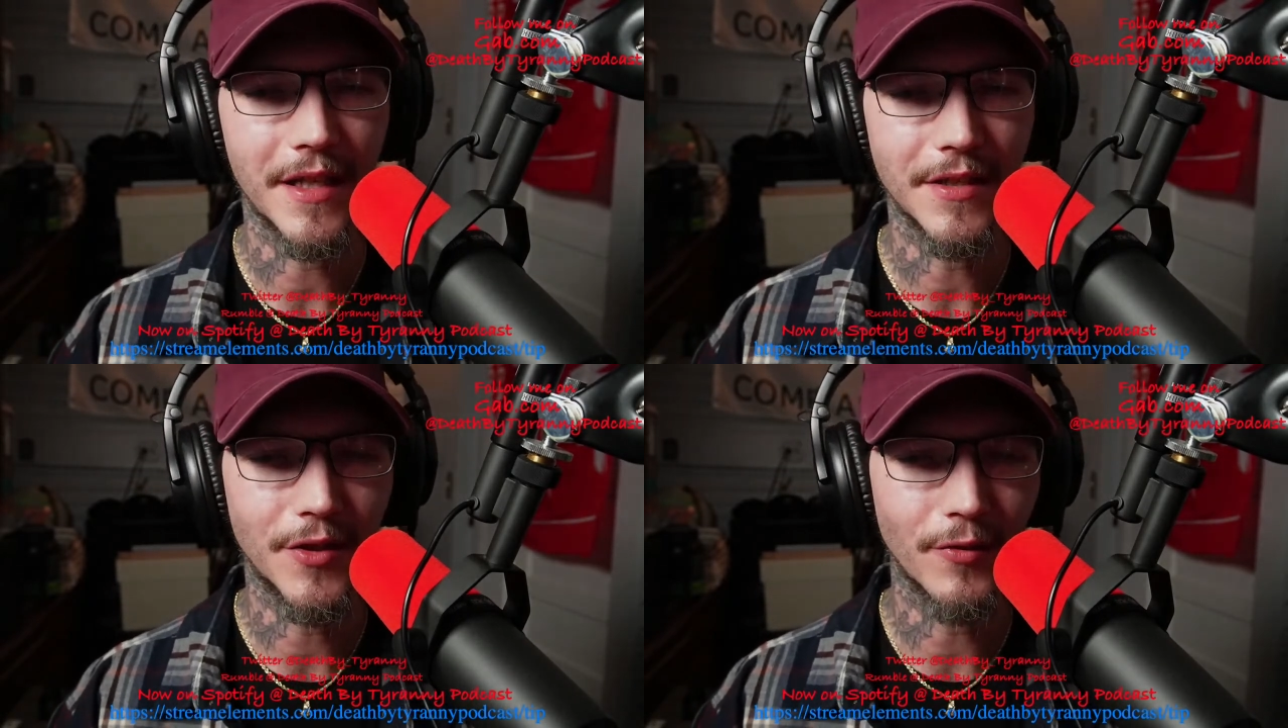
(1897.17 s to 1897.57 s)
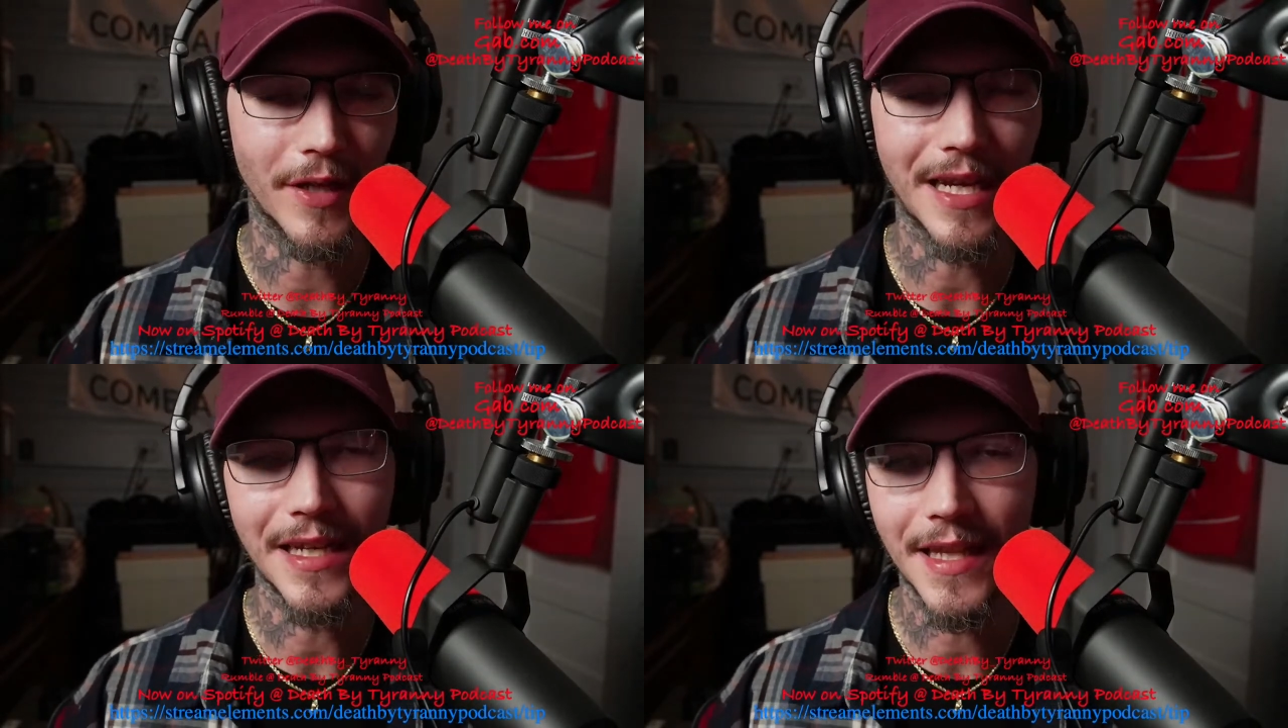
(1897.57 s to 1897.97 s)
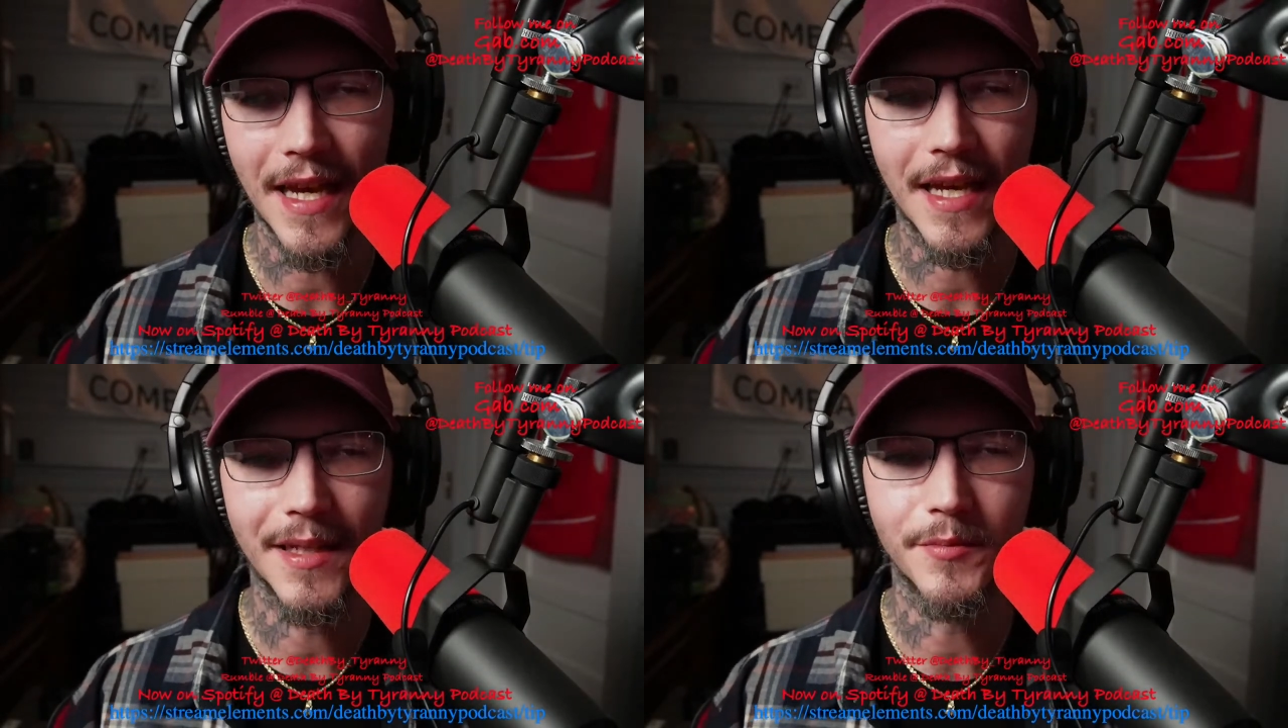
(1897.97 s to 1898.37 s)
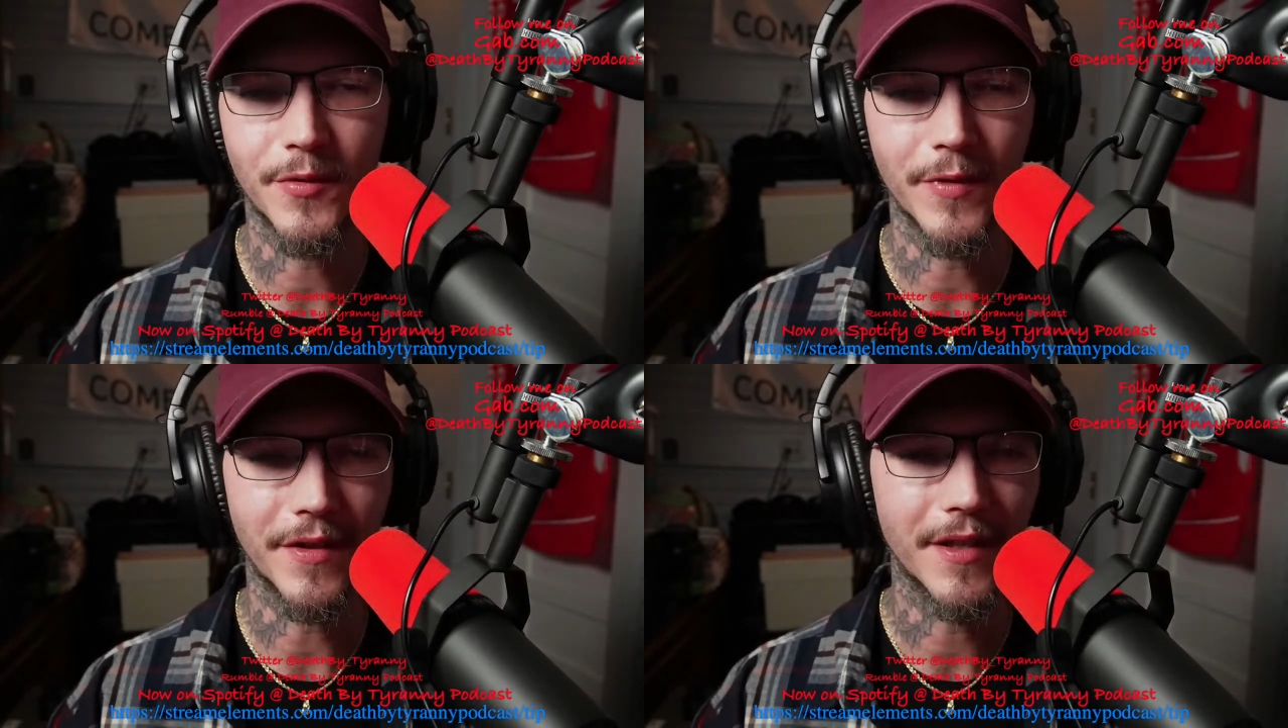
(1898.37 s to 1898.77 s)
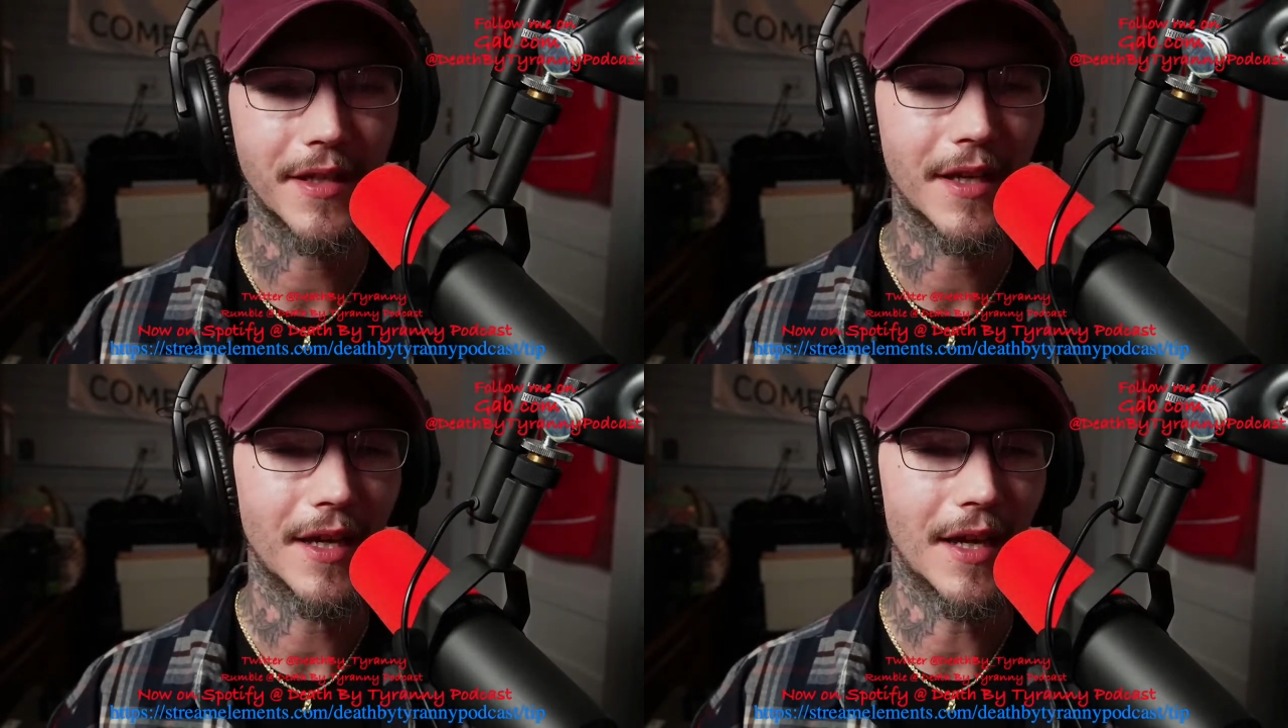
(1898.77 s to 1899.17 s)
He's doing collabs with
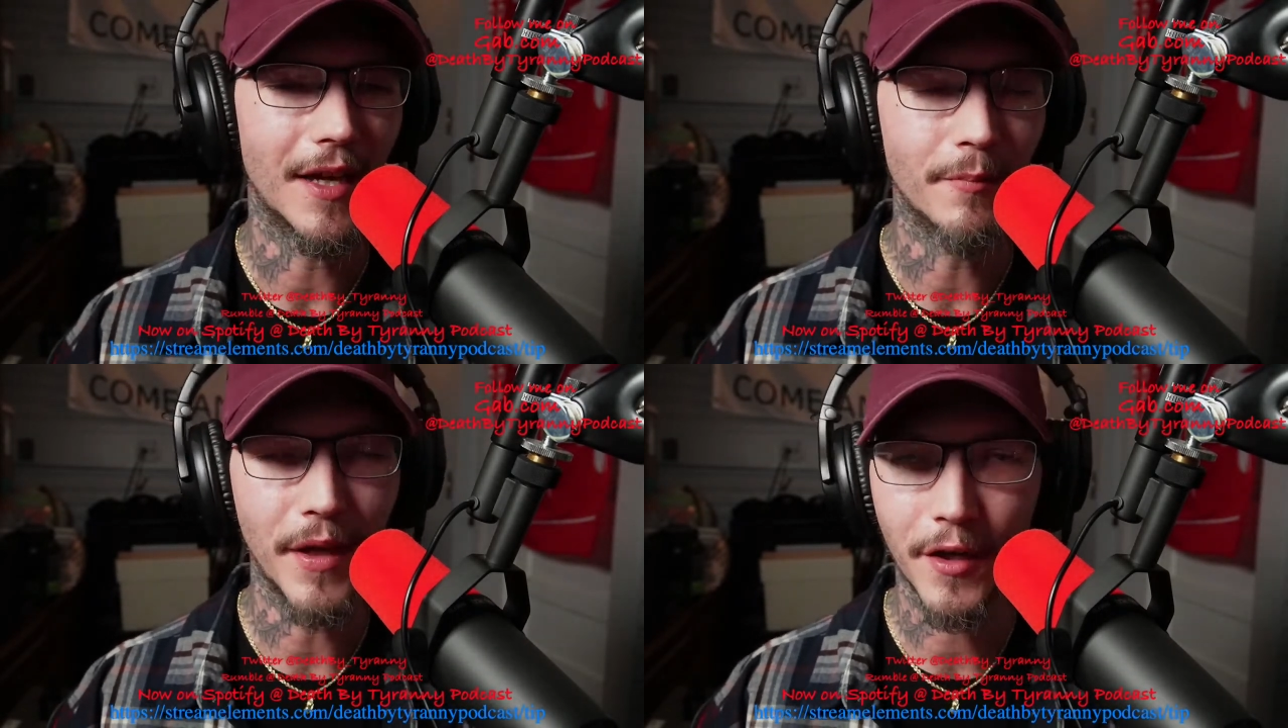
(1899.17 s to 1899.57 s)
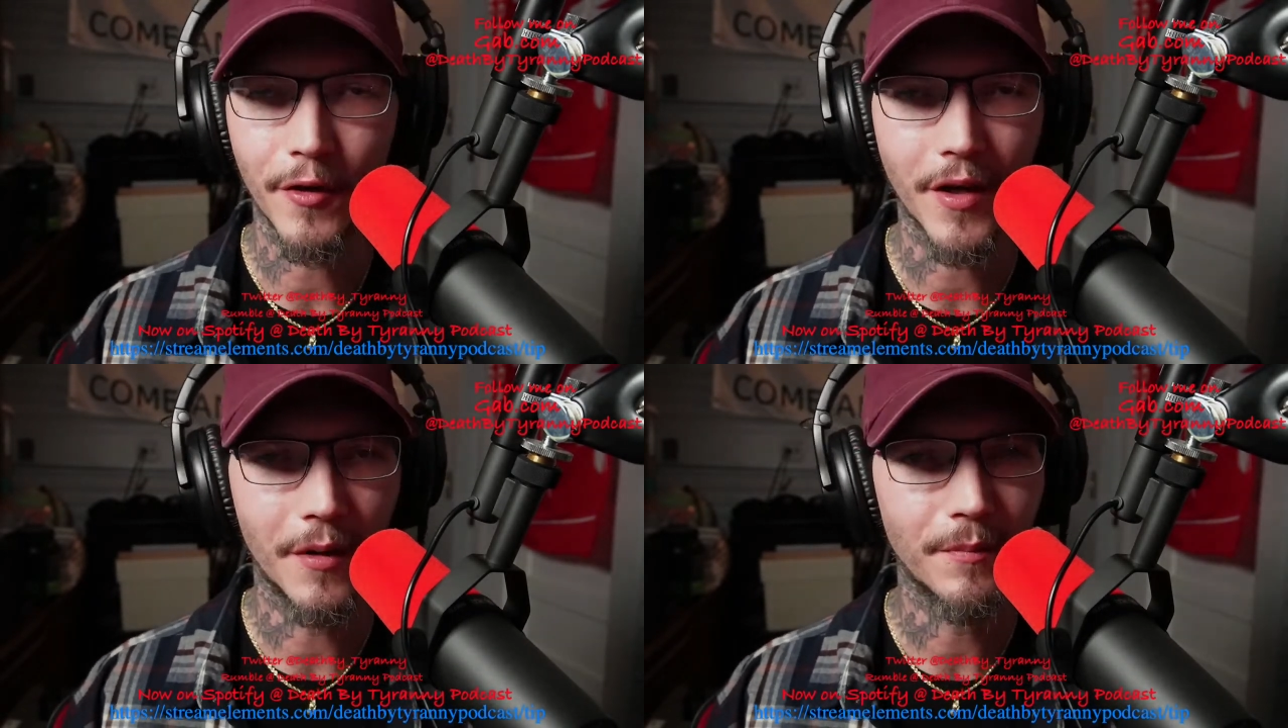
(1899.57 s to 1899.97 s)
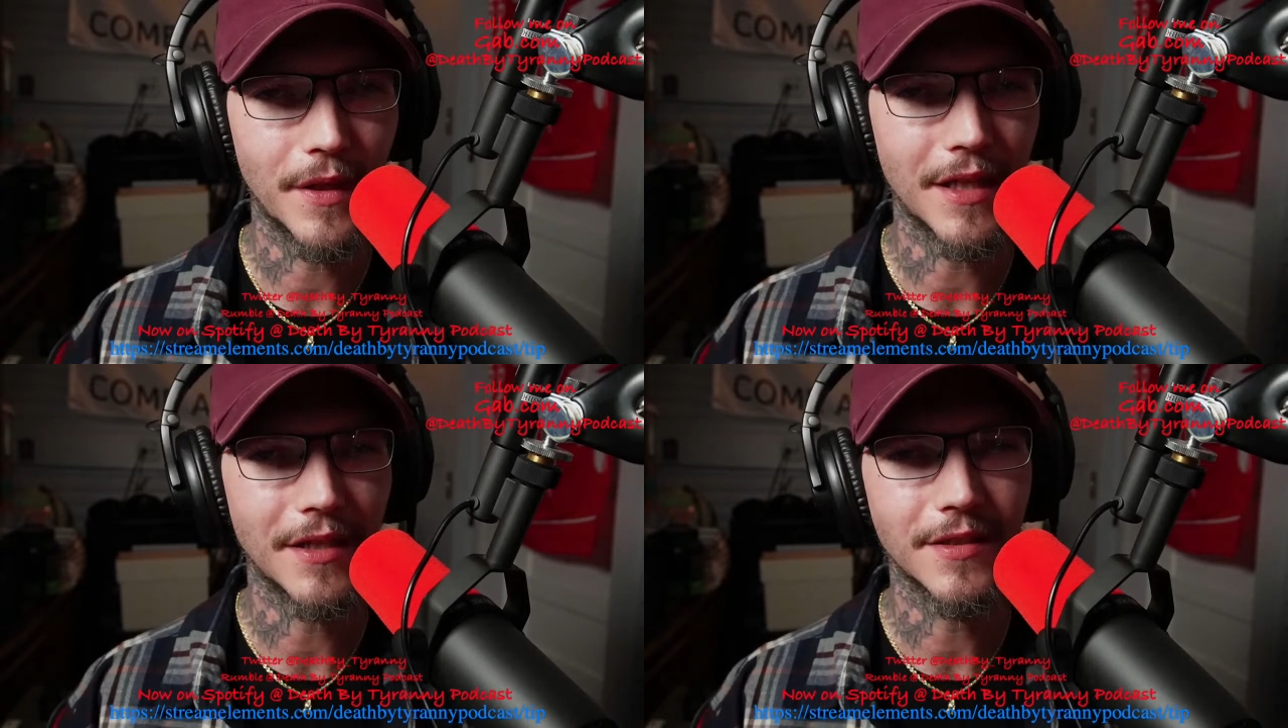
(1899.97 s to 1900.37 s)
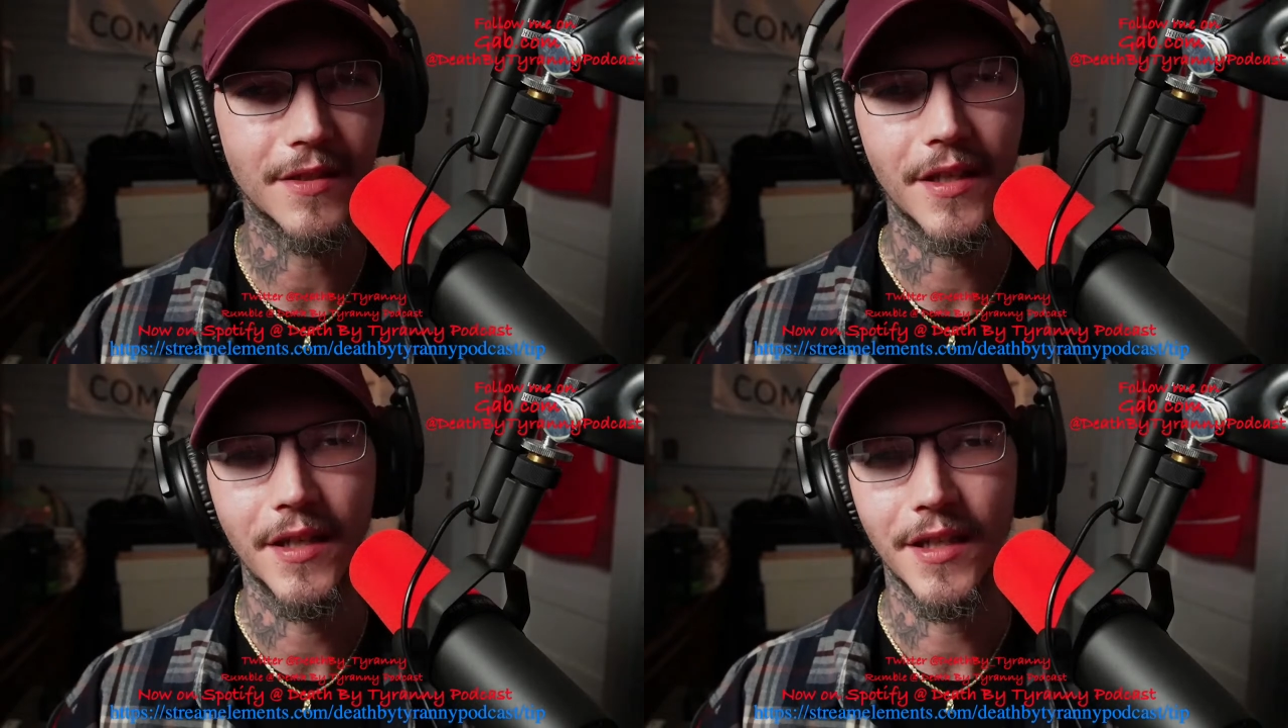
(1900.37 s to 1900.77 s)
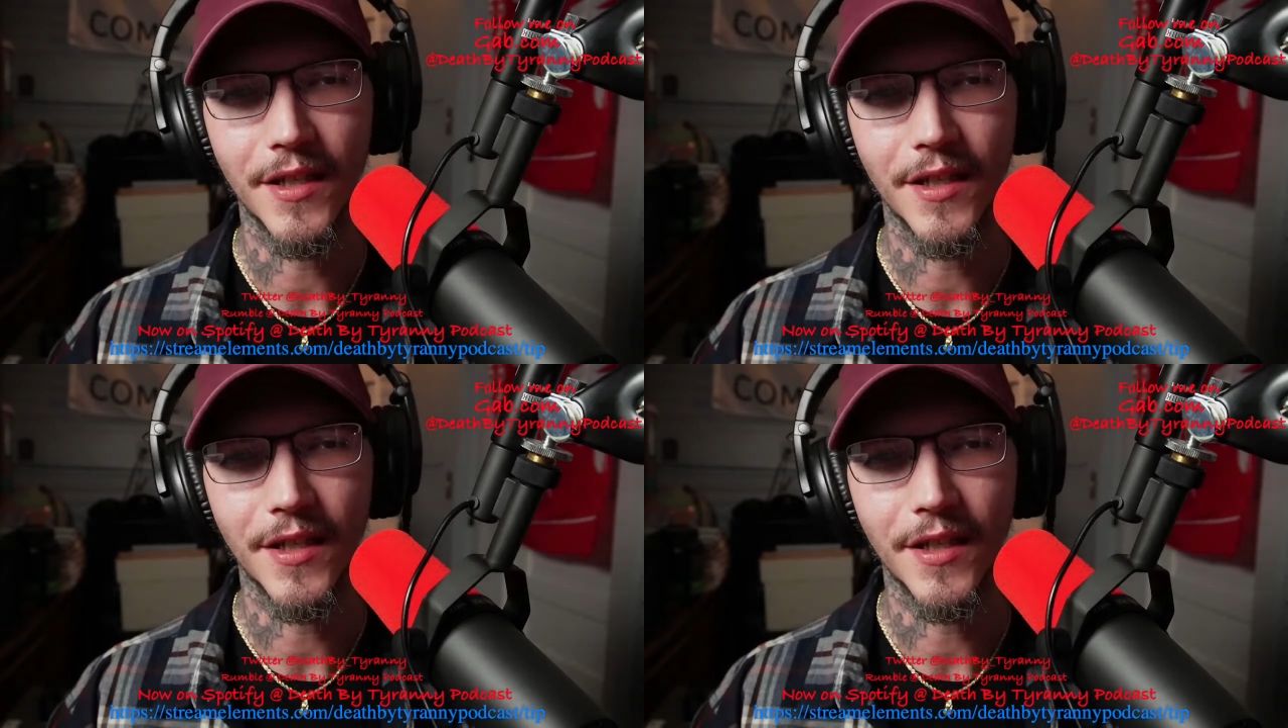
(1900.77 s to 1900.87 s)
bigger companies,